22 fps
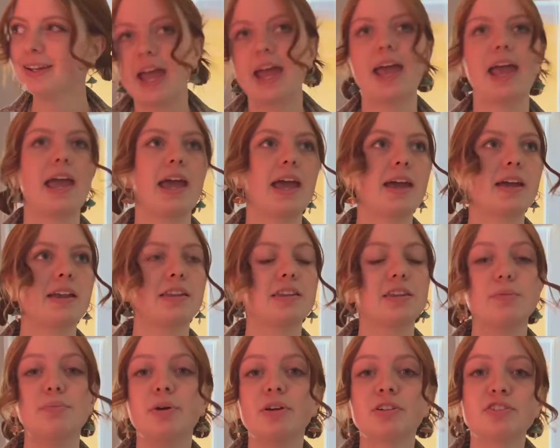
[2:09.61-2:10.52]
And
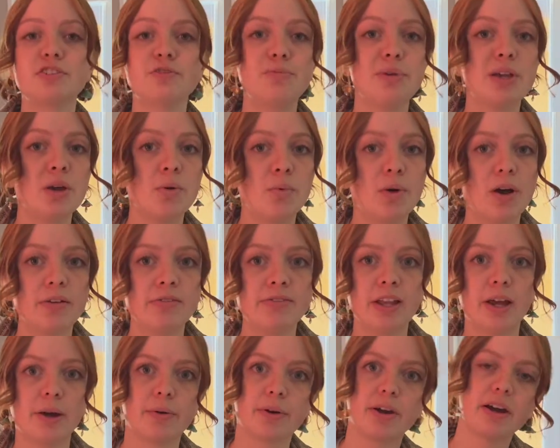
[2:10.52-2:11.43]
The Perks of Being a
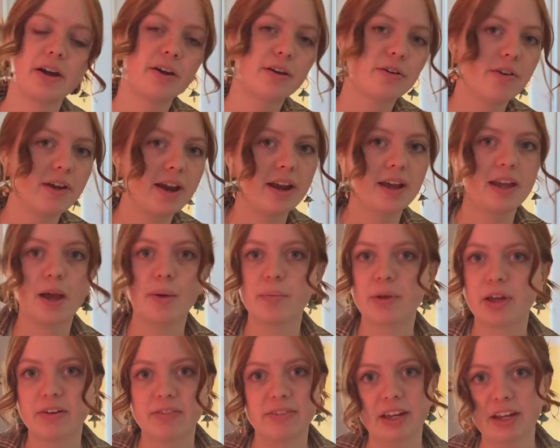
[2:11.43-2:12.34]
Wallflower, a great
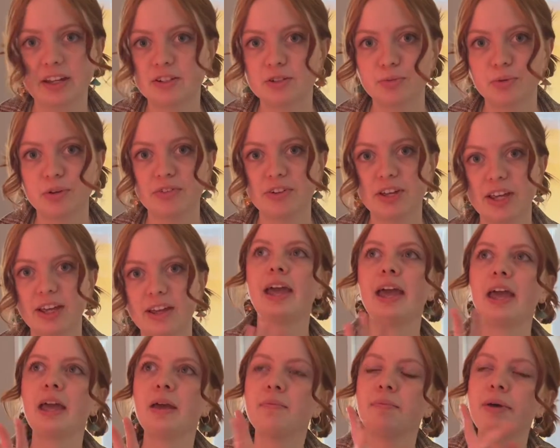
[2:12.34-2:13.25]
coming-of-age movie.
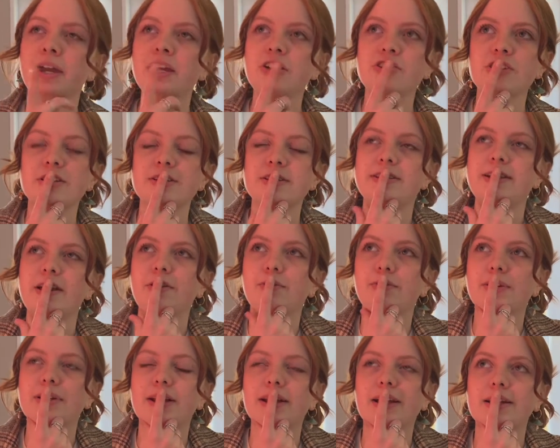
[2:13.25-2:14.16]
Am I just now
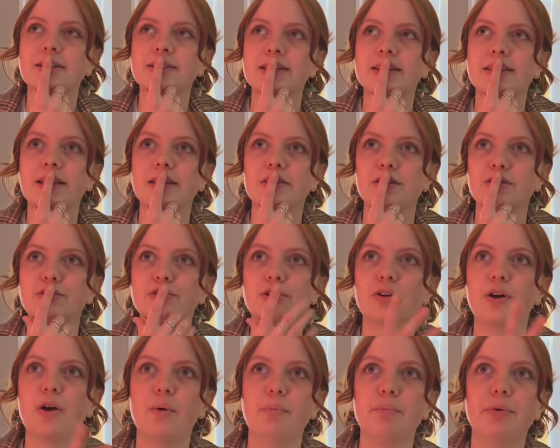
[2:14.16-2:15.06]
realizing that those are
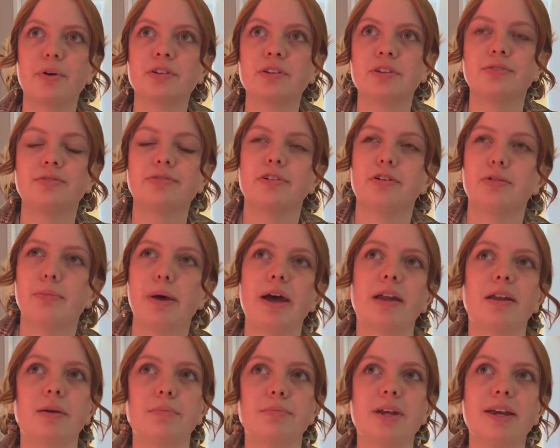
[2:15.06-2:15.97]
all book-to-film
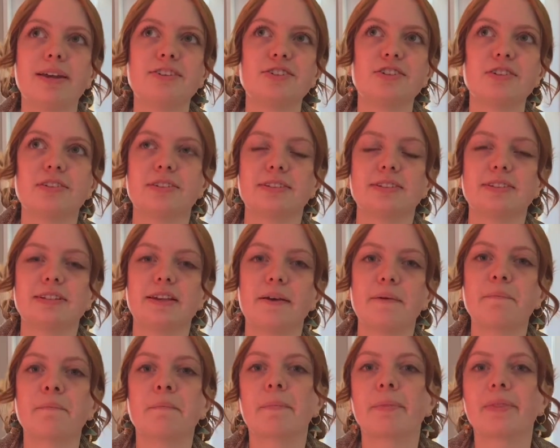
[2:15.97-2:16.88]
adaptations?
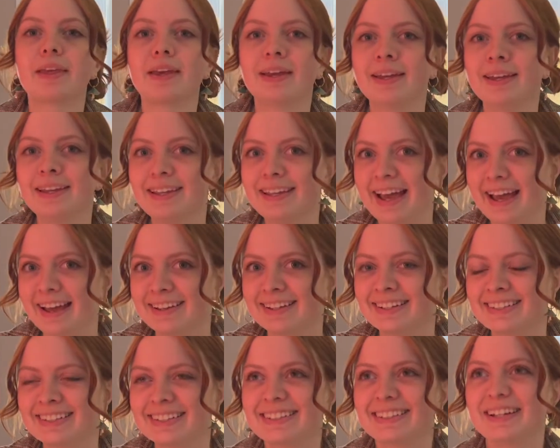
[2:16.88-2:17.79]

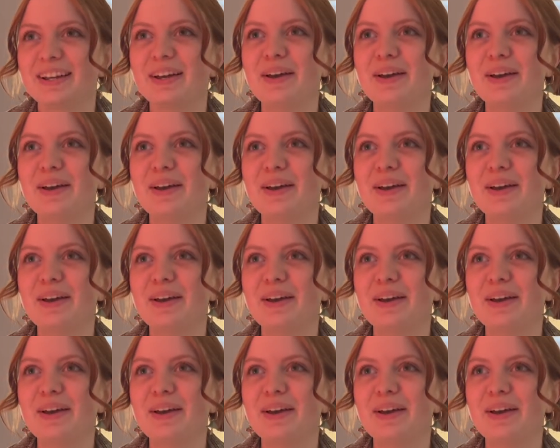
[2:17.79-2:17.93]
Yes.